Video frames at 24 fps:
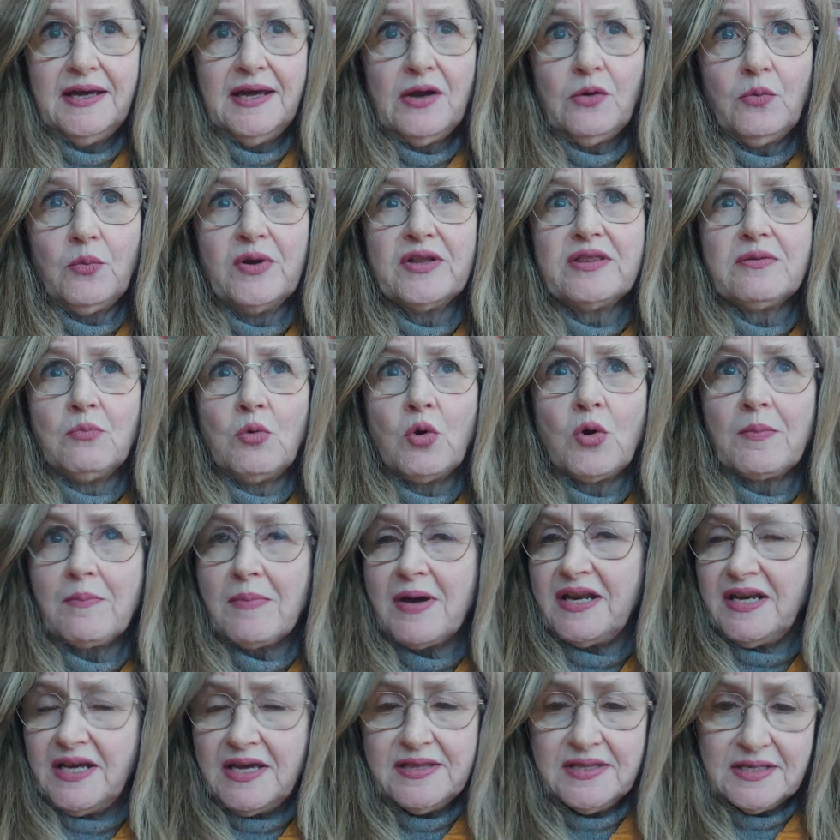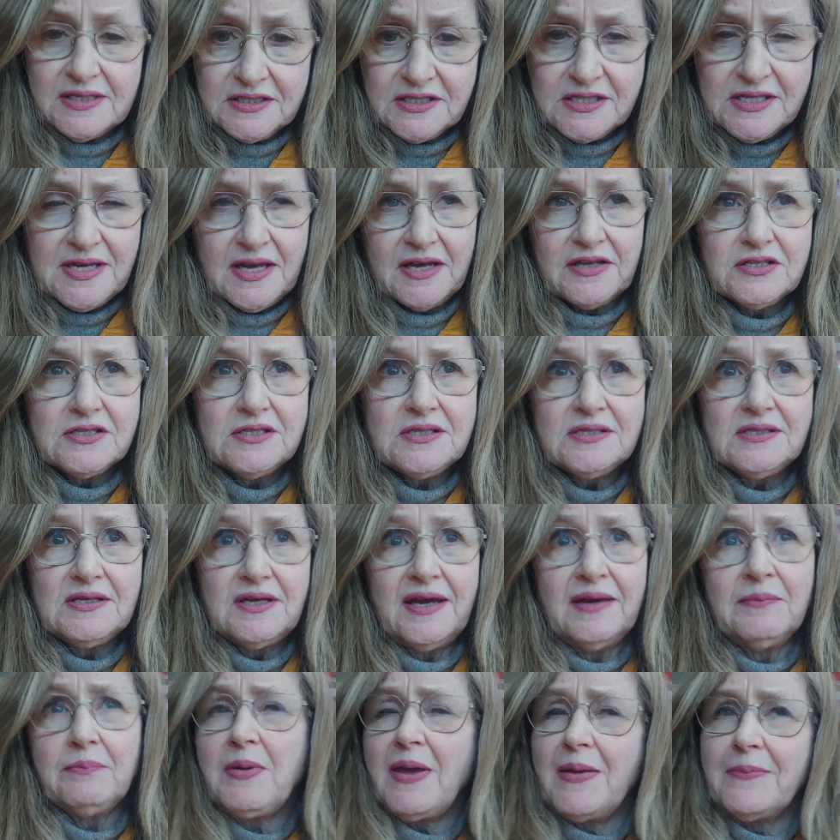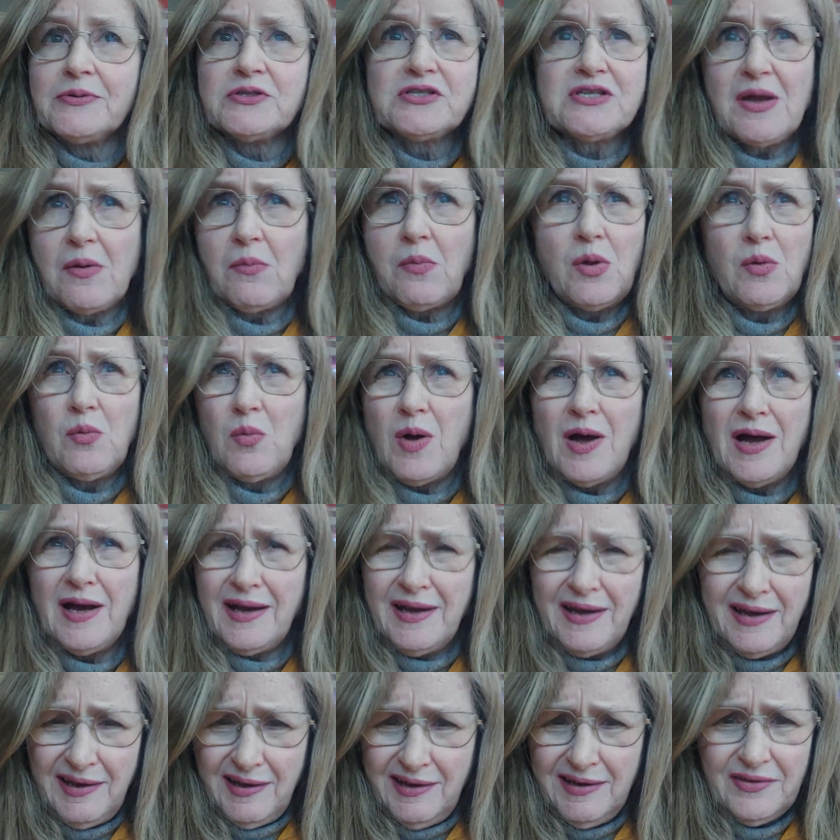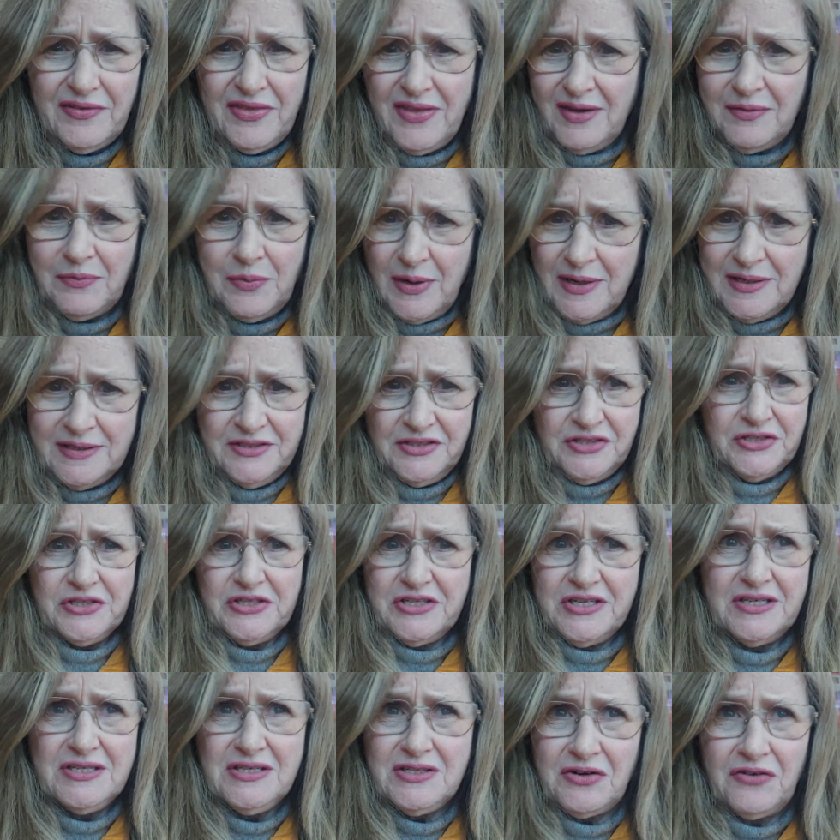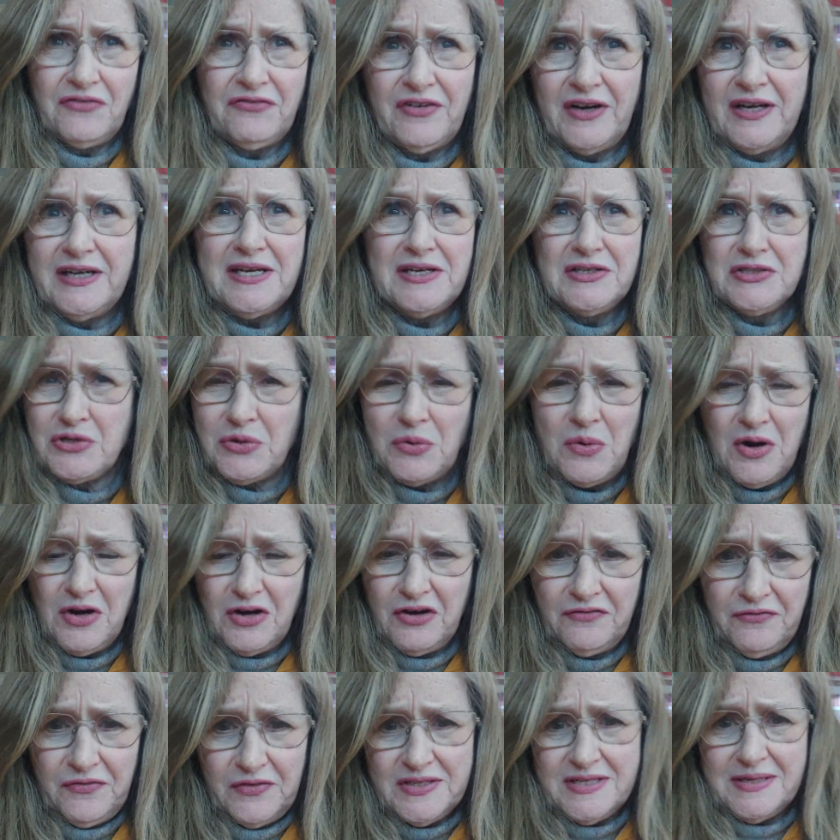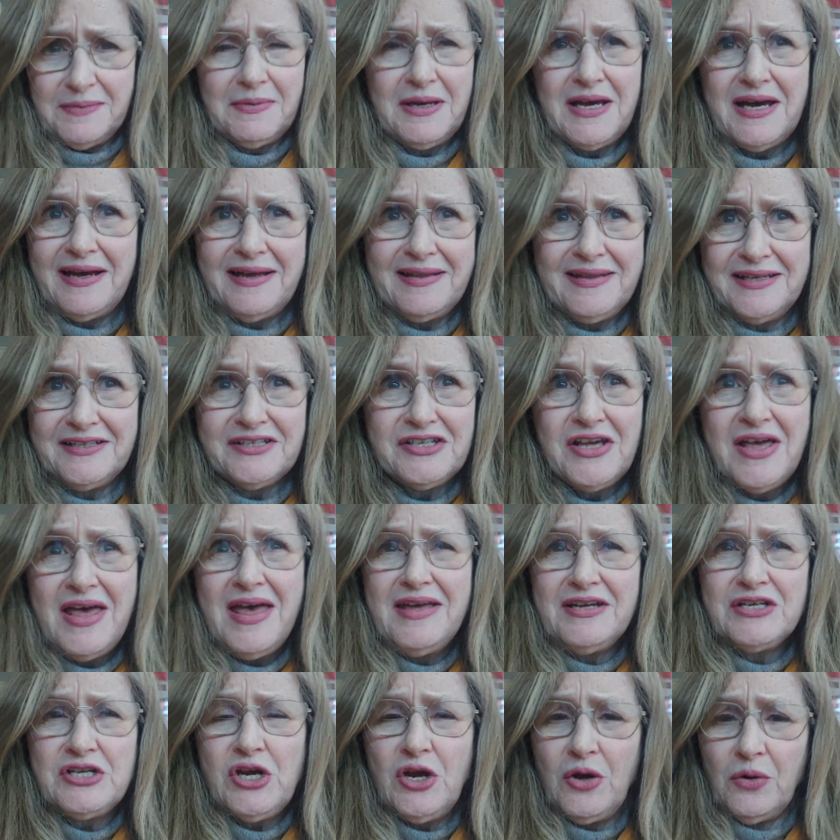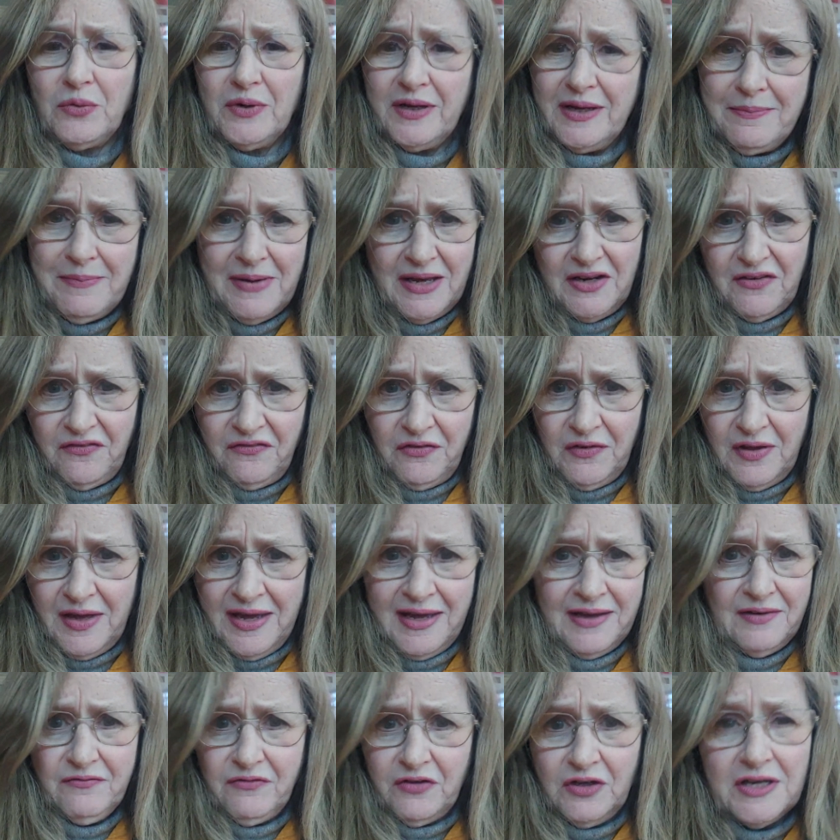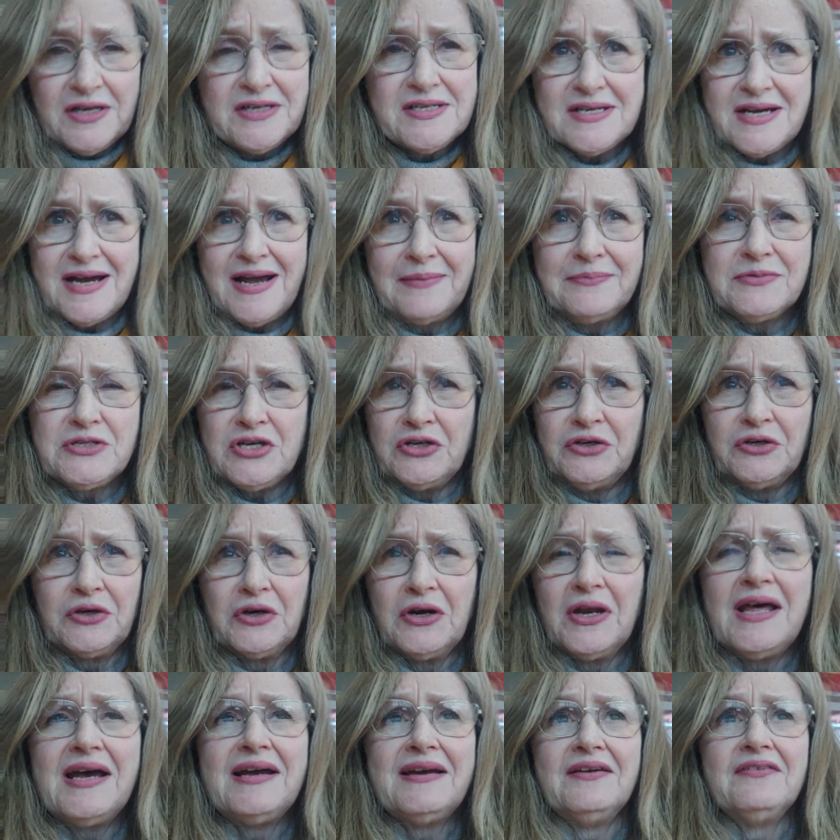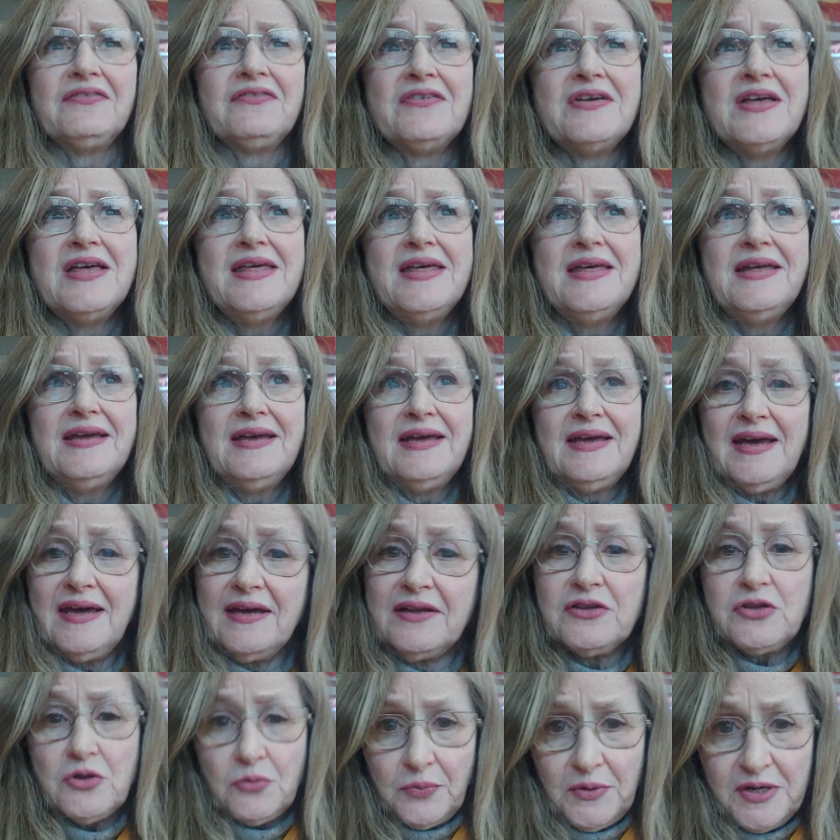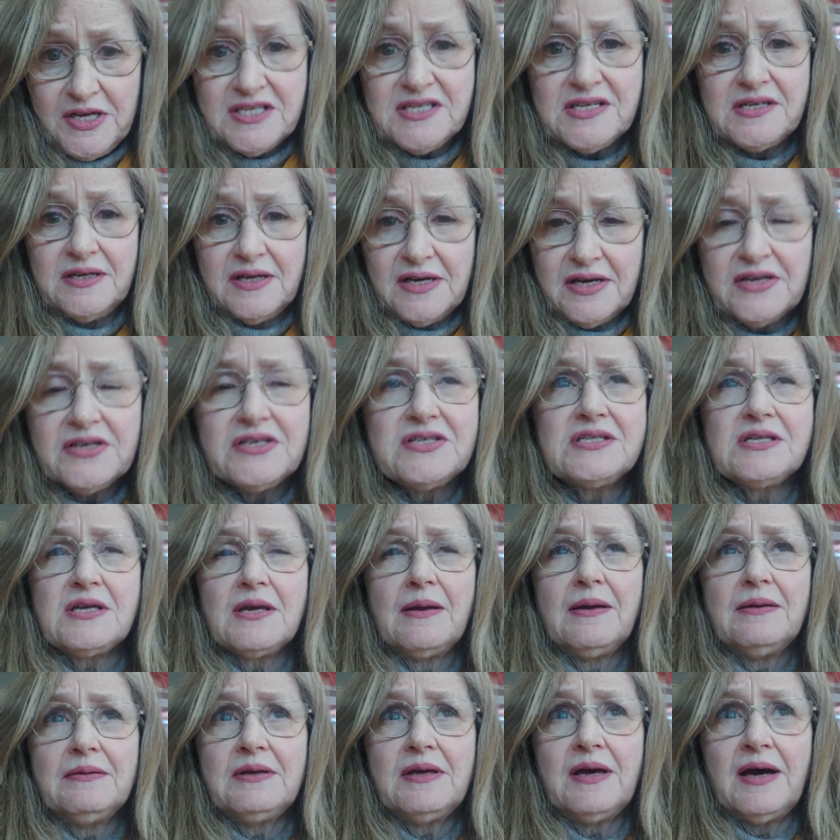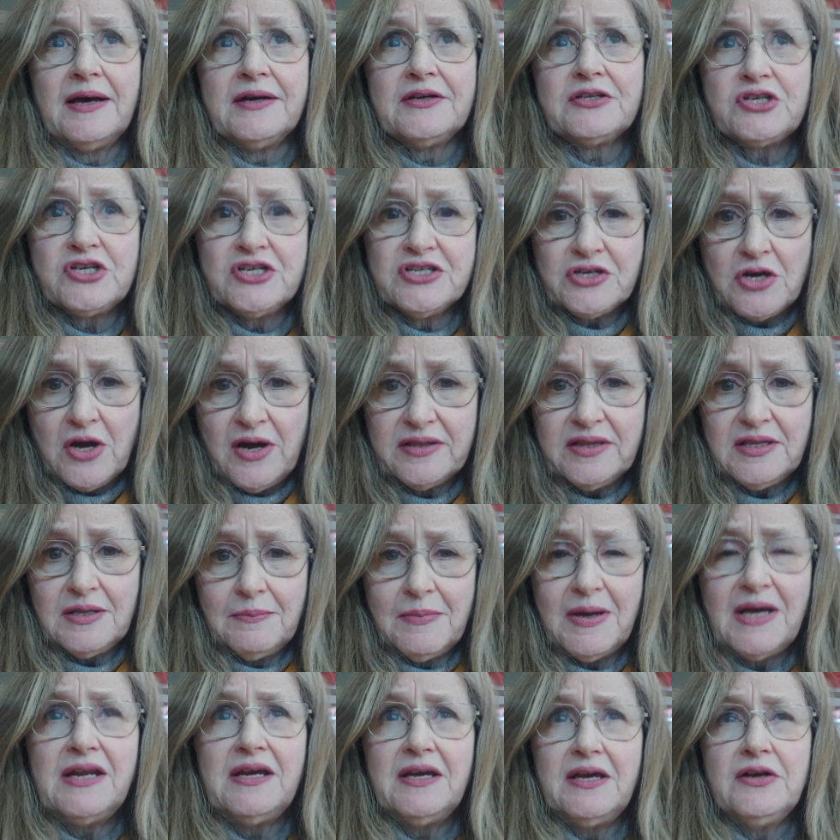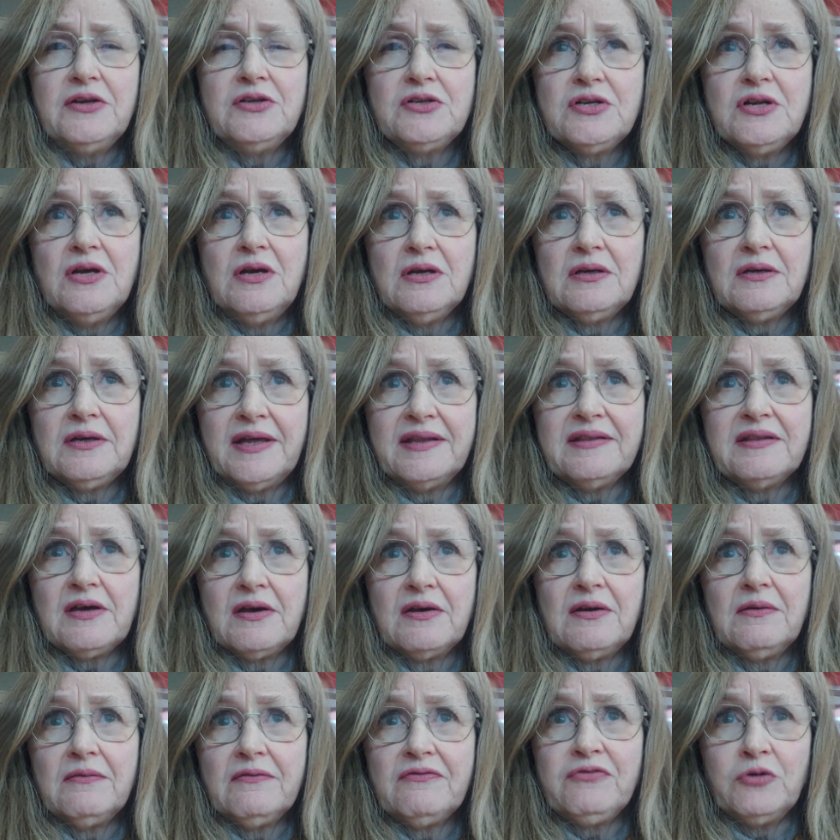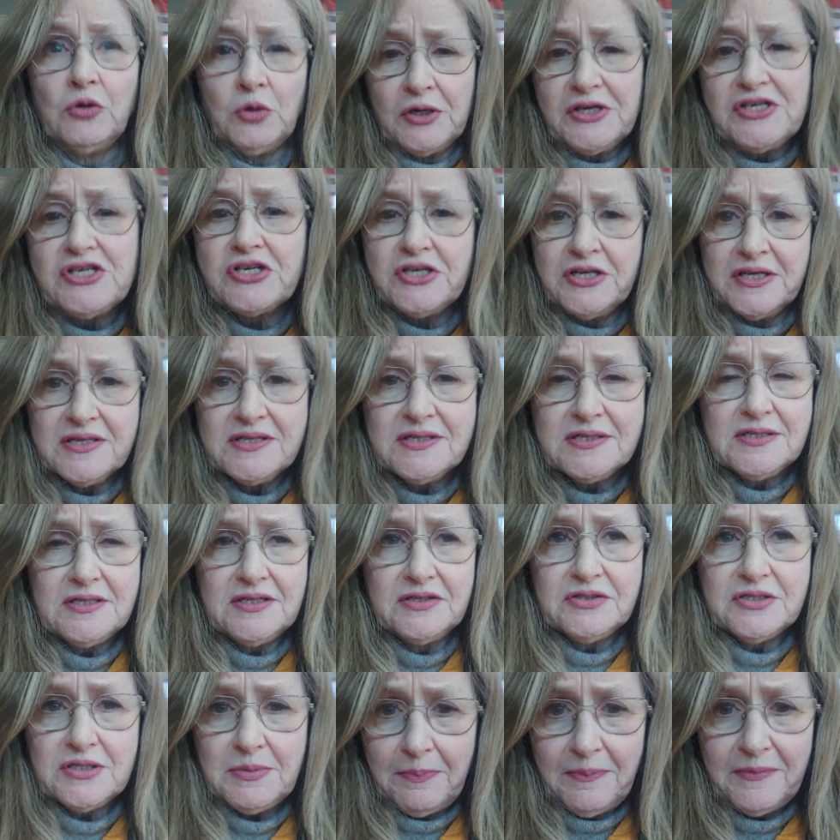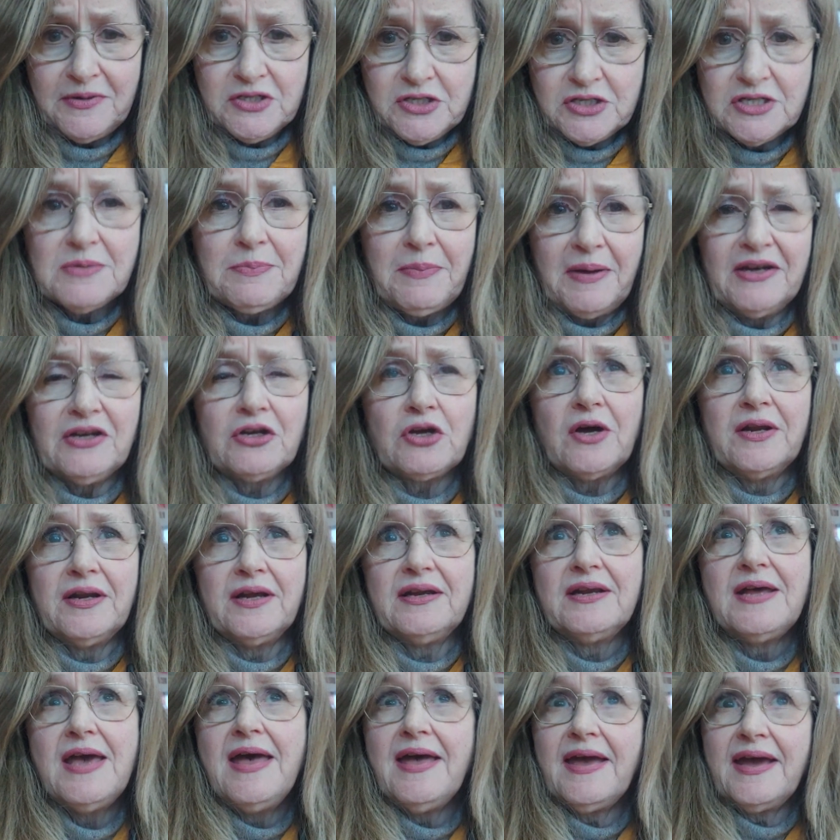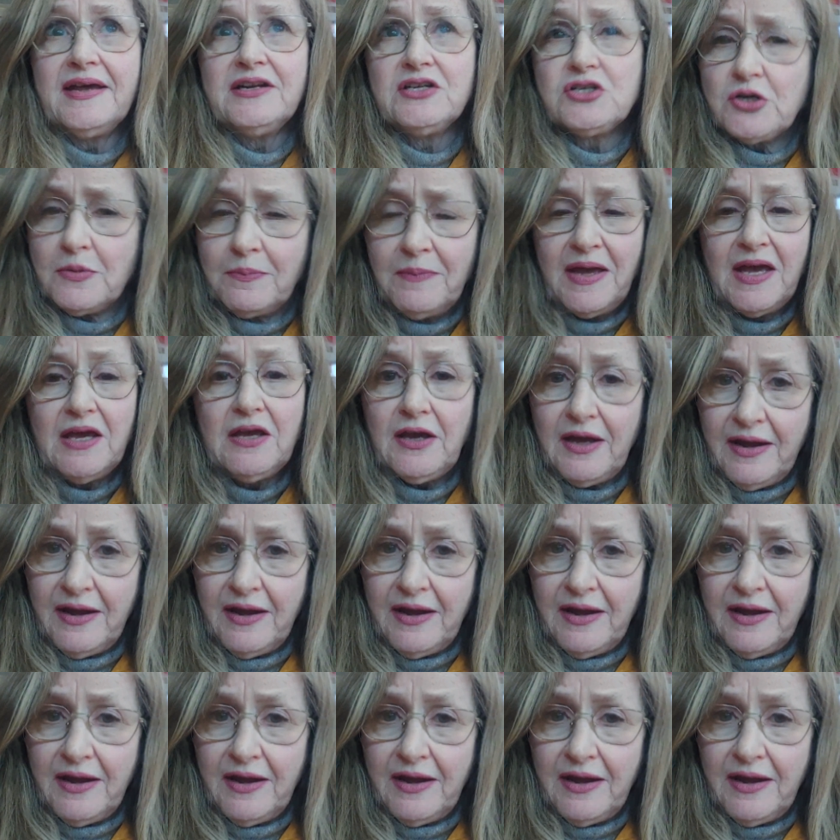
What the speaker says: with more money than sense. And people say, well, why is your sister fighting so hard for some guy that she only met a handful of times in her life? And the reason is she's got the money and the foolishness to spend on it and to make